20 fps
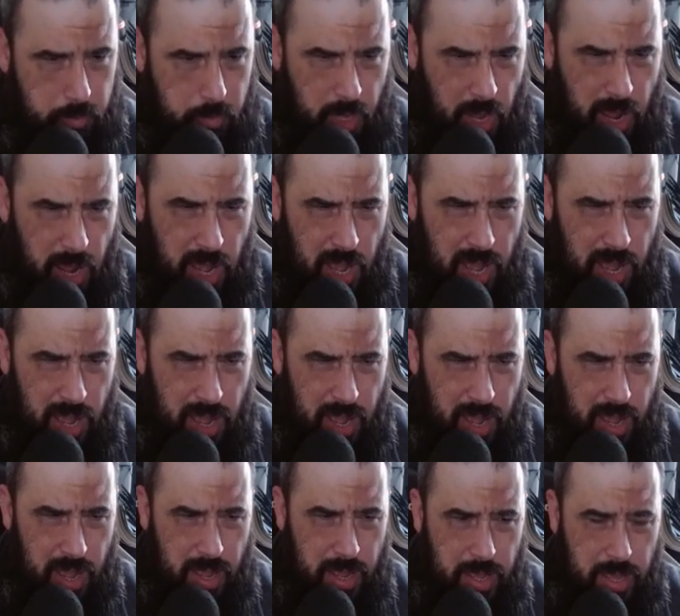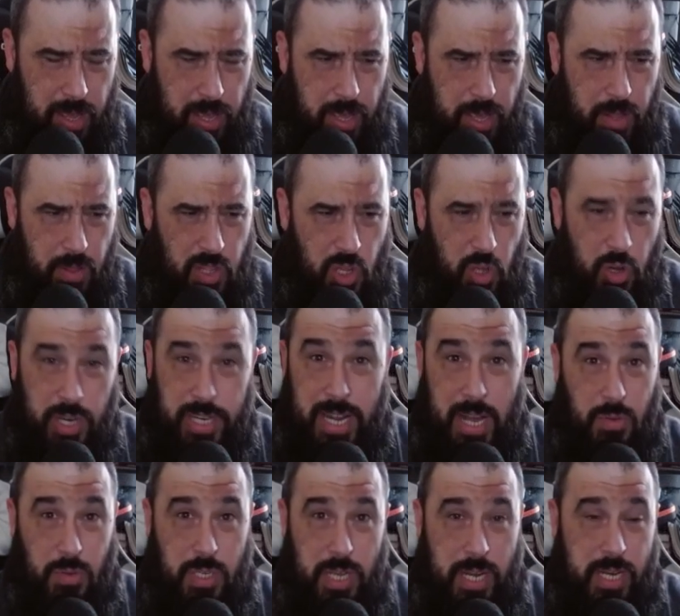The only
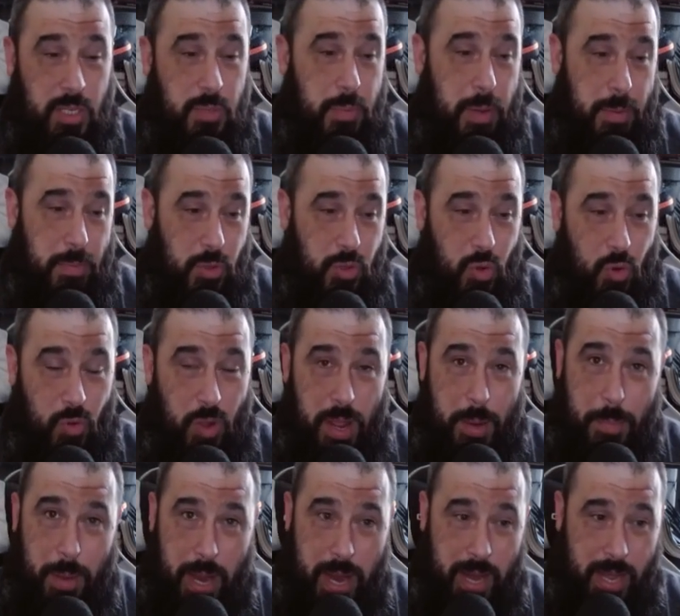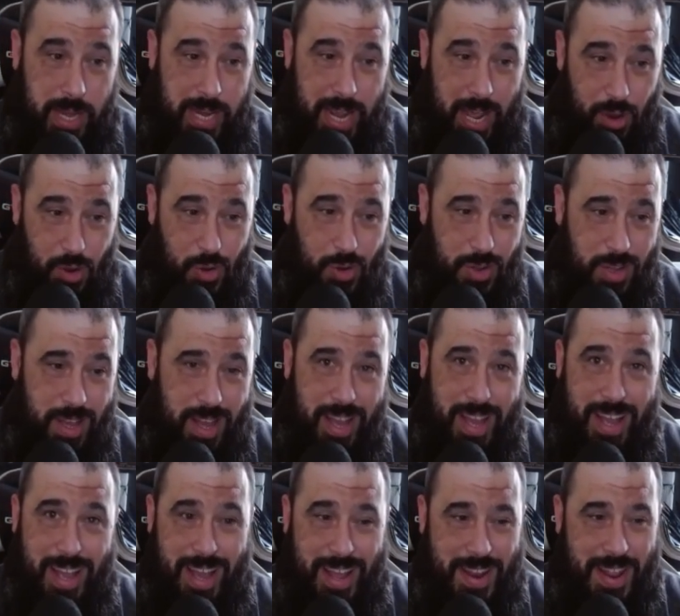downside is people don't like playing in yellow,
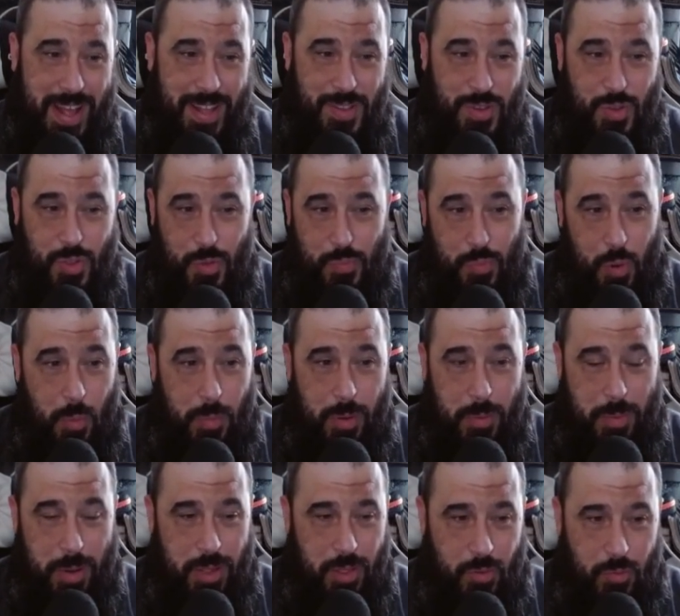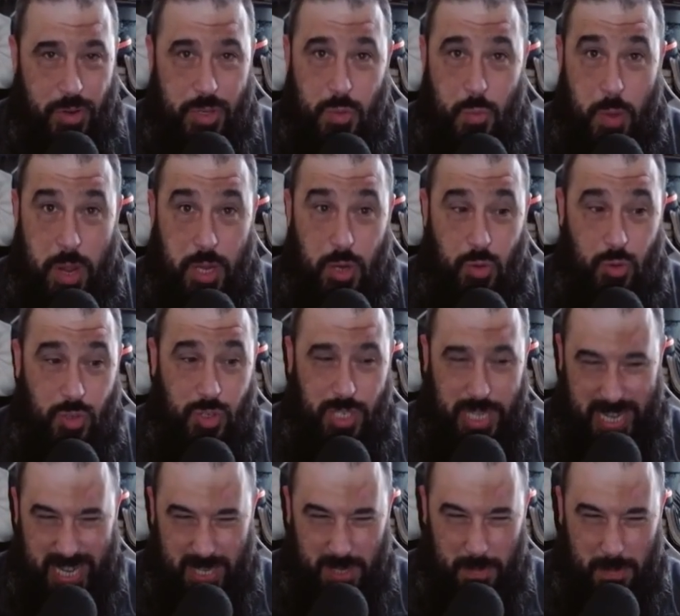and that's probably the reason why you don't
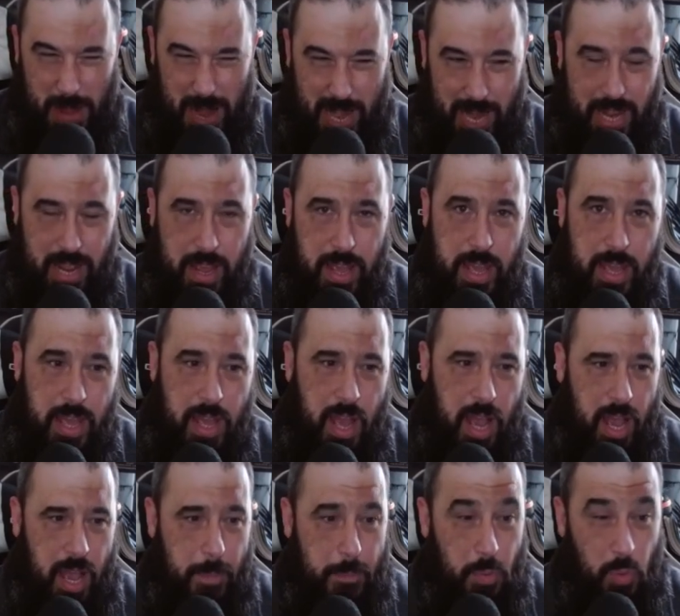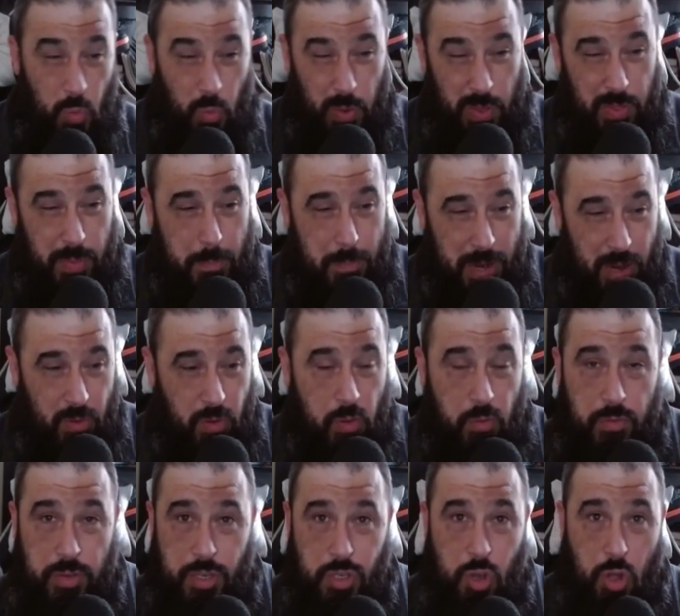see as many. But with Imperial
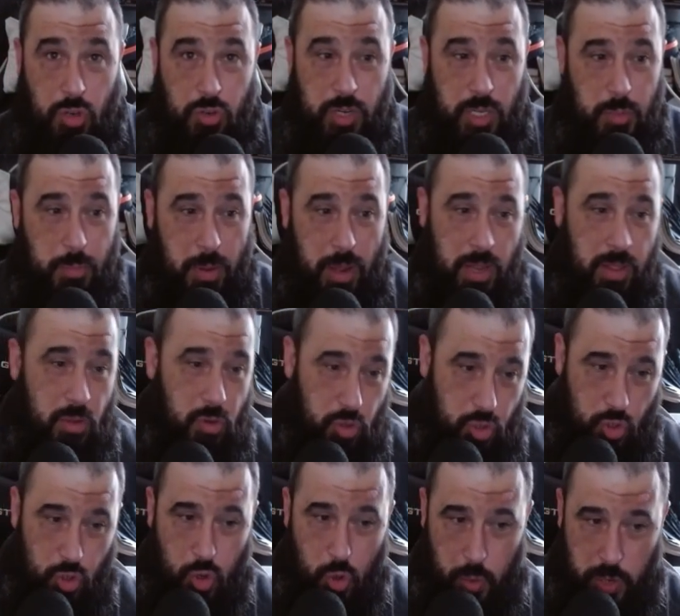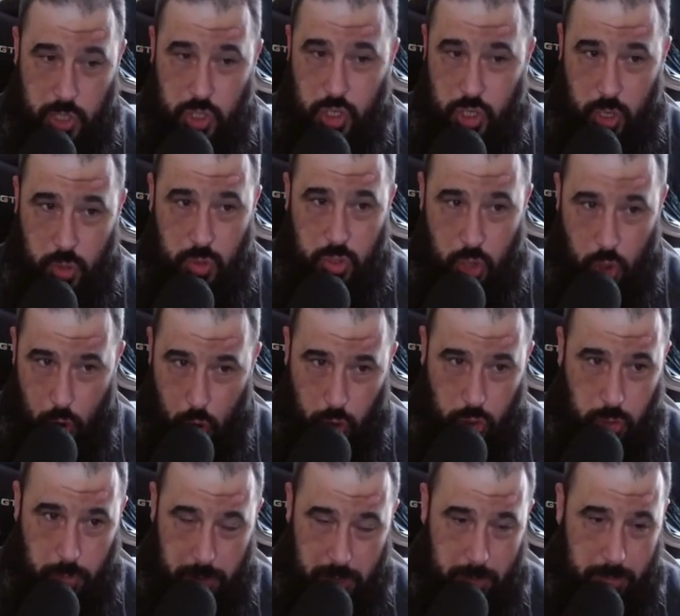Fist contrast paint, there is no excuse not
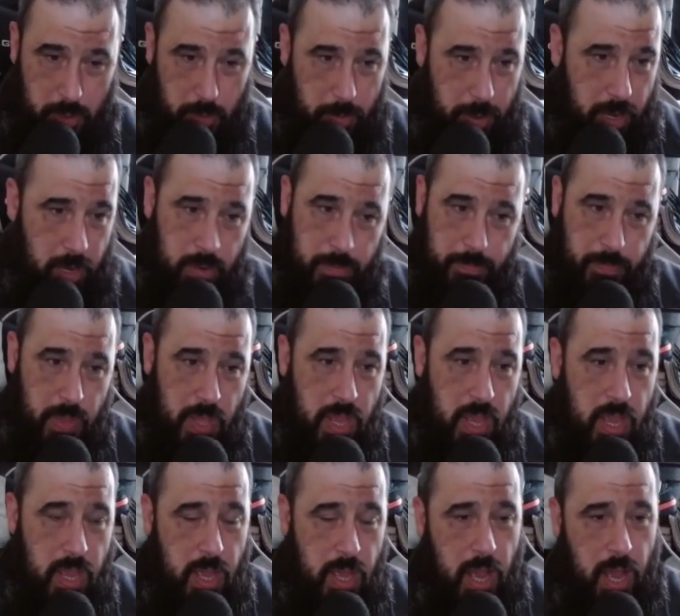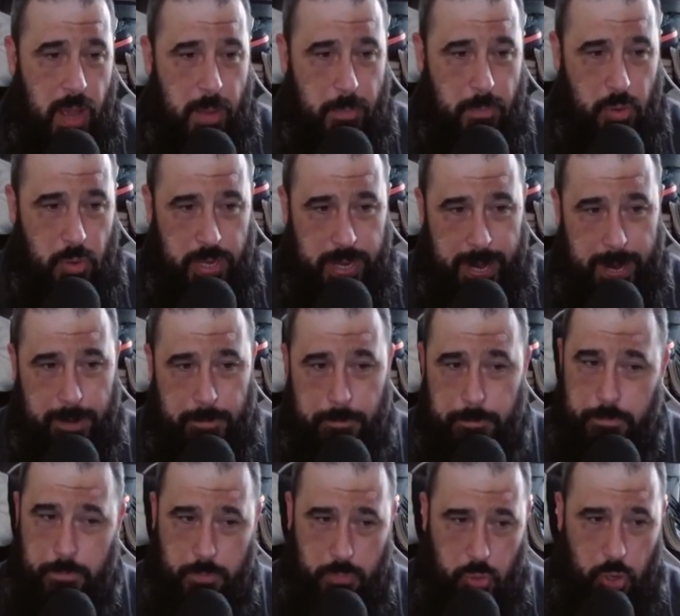to be able to paint them. But yeah,
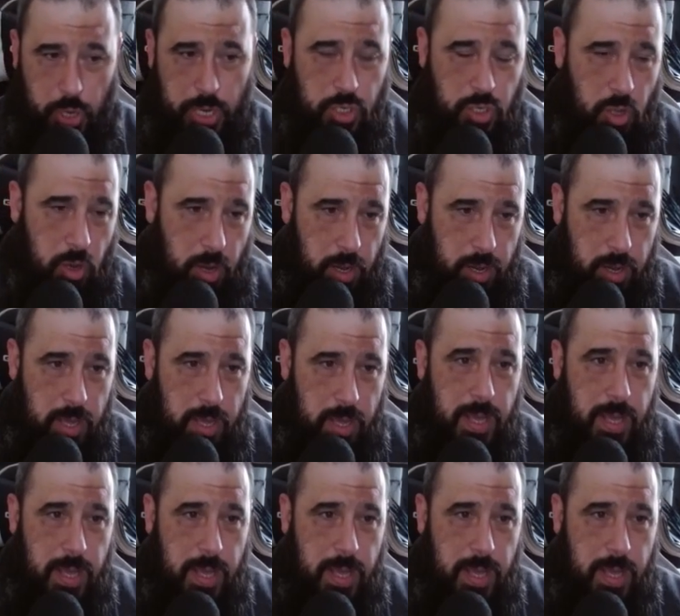pretty solid.